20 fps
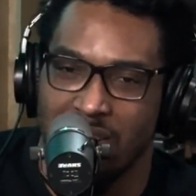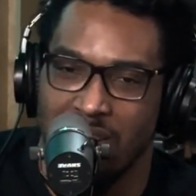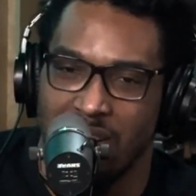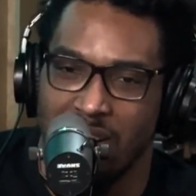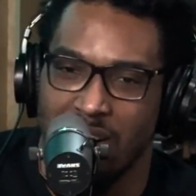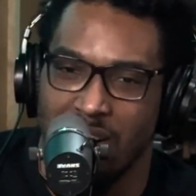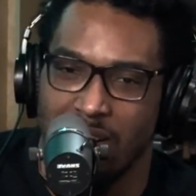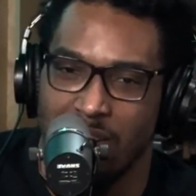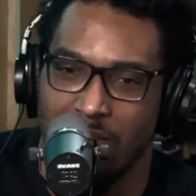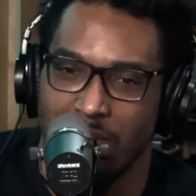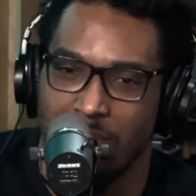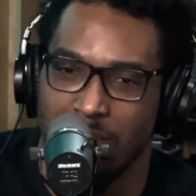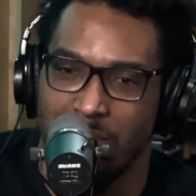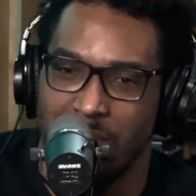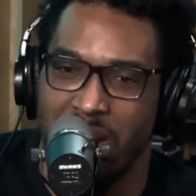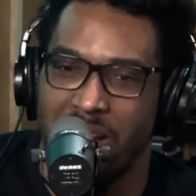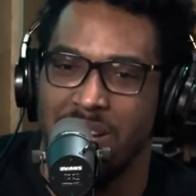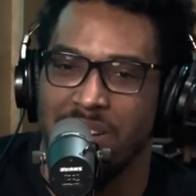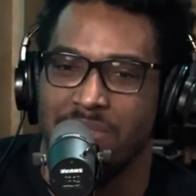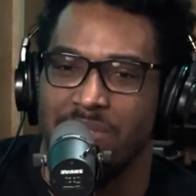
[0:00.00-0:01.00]

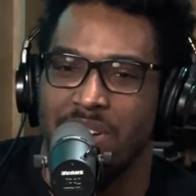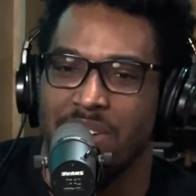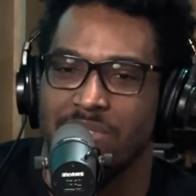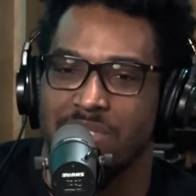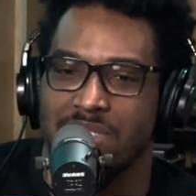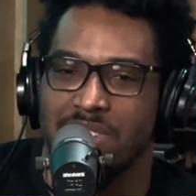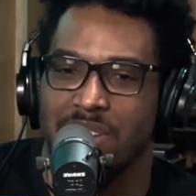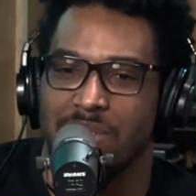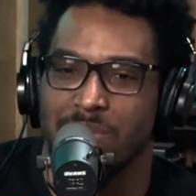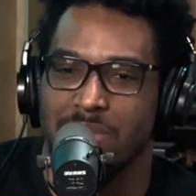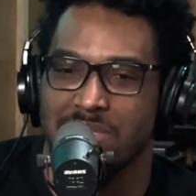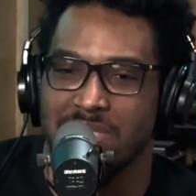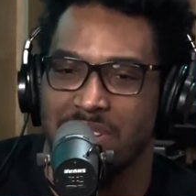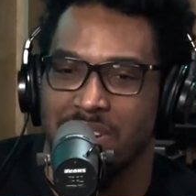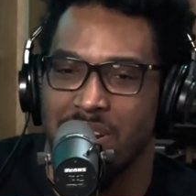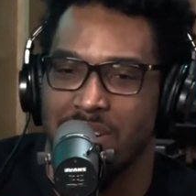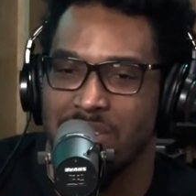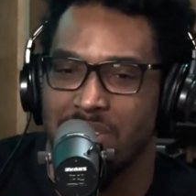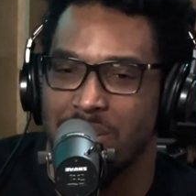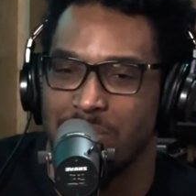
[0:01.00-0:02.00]
And if everything works
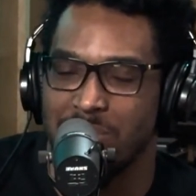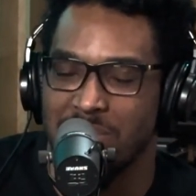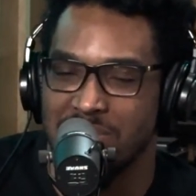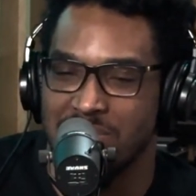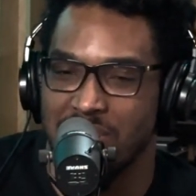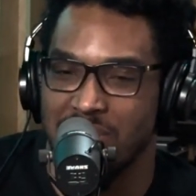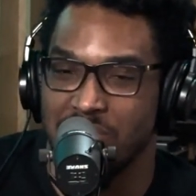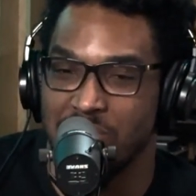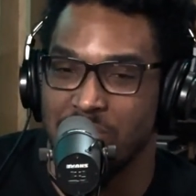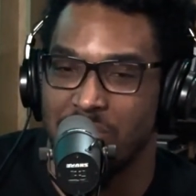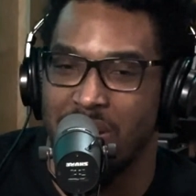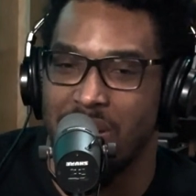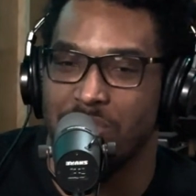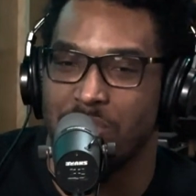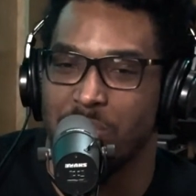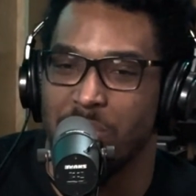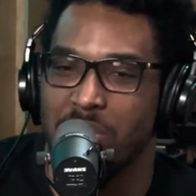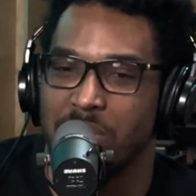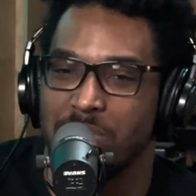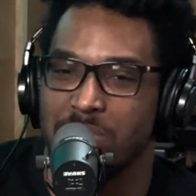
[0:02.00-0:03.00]
together, that means that you have
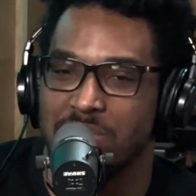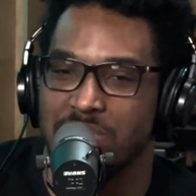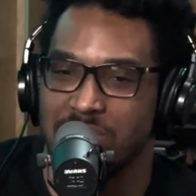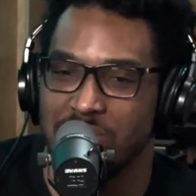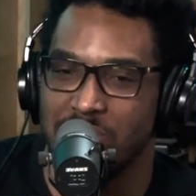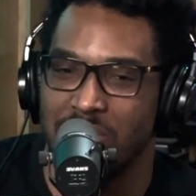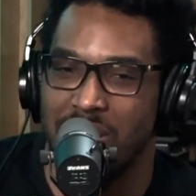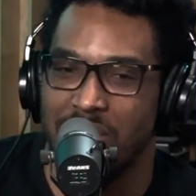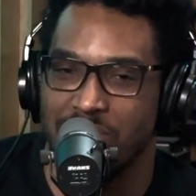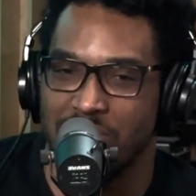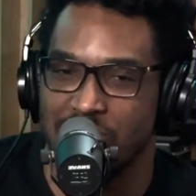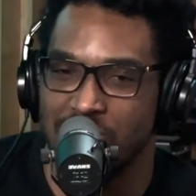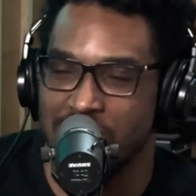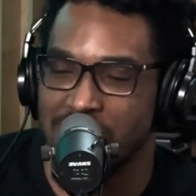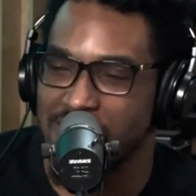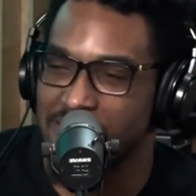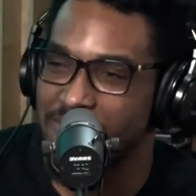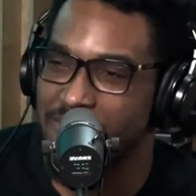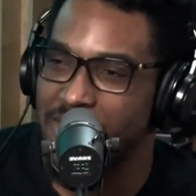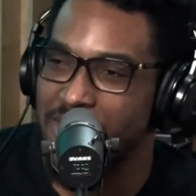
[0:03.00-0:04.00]
a purpose, you have
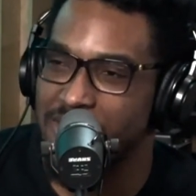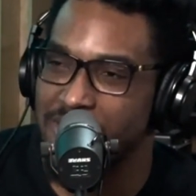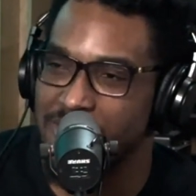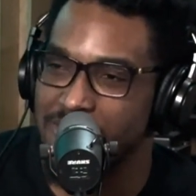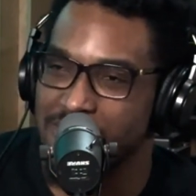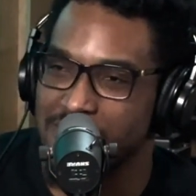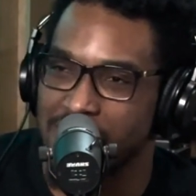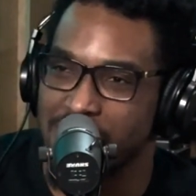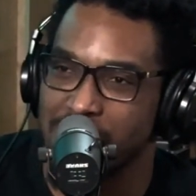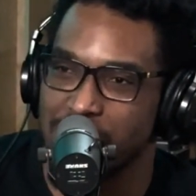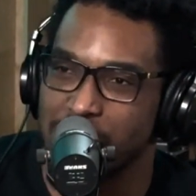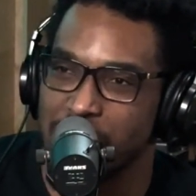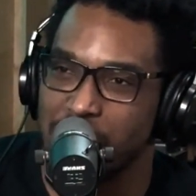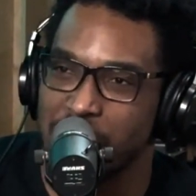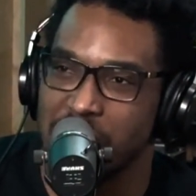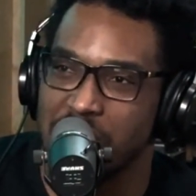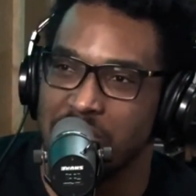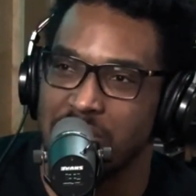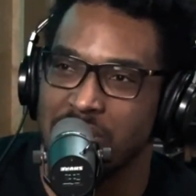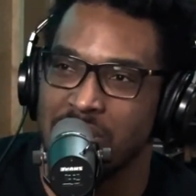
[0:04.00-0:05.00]
intrinsic value as a human
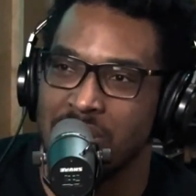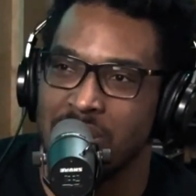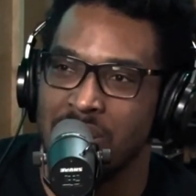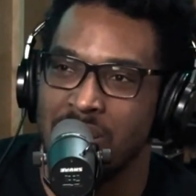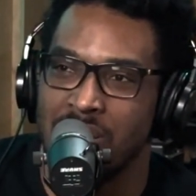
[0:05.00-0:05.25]
being.